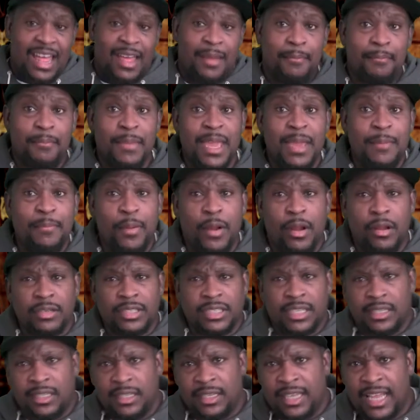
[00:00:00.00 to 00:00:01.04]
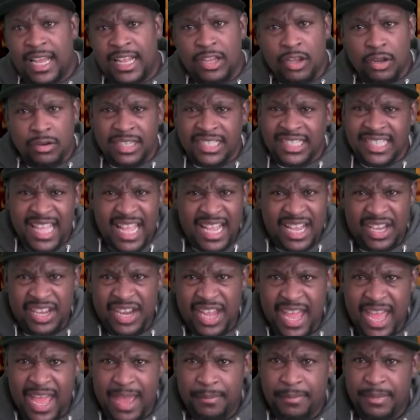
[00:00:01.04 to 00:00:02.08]
Me personally, I know it's not going
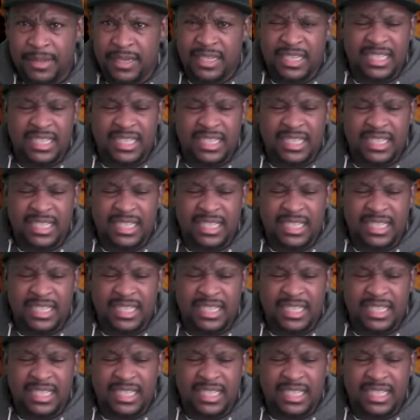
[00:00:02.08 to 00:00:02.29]
to happen.